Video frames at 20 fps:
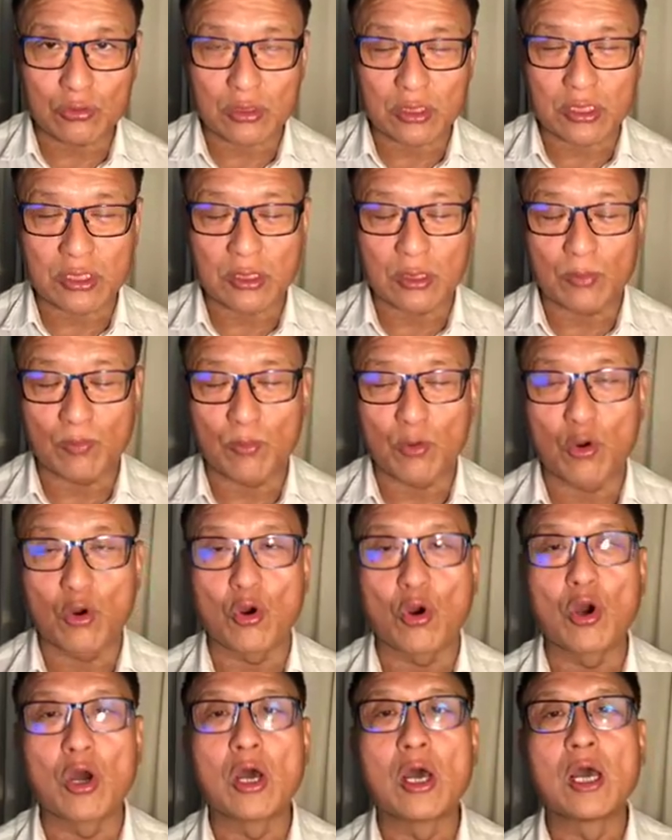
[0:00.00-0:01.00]
It's a
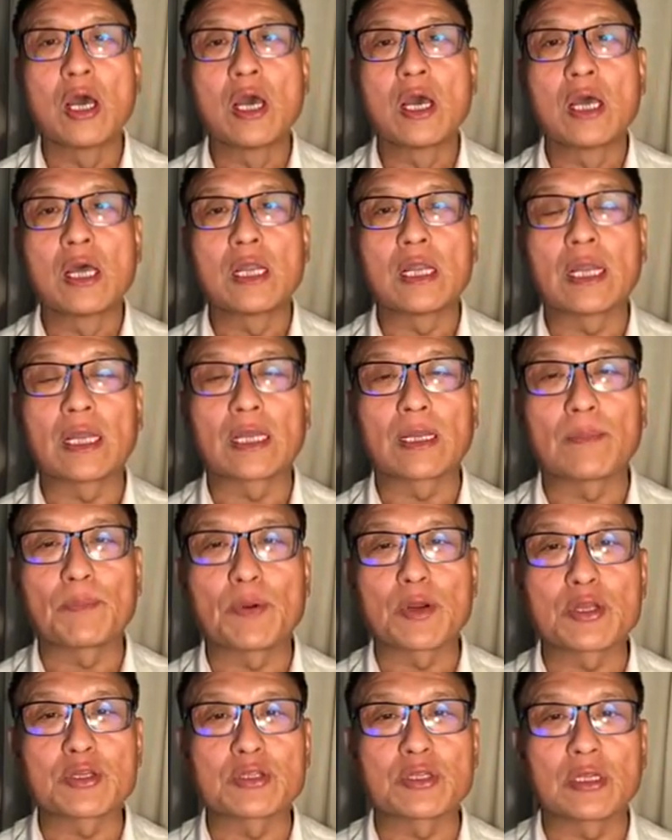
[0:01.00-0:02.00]
more like a
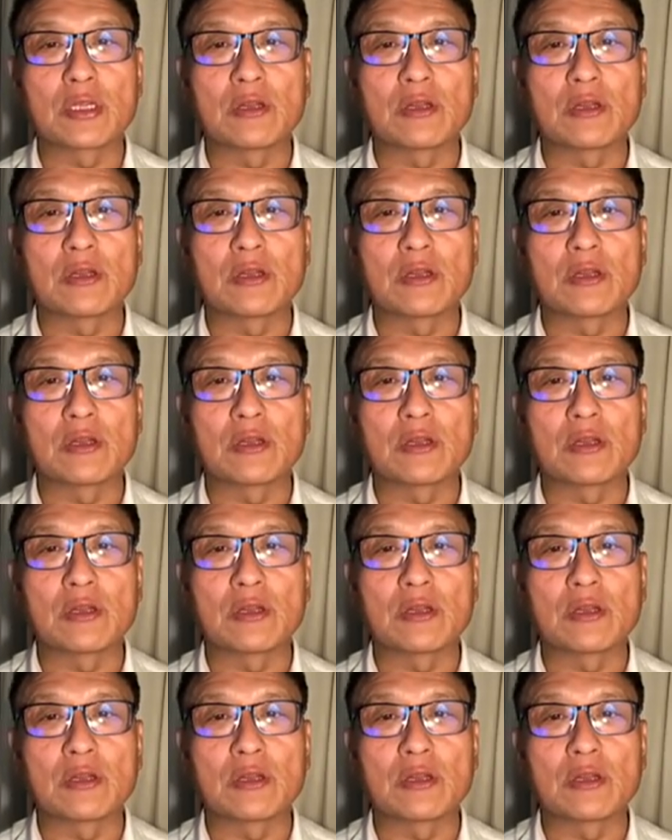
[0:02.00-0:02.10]
personal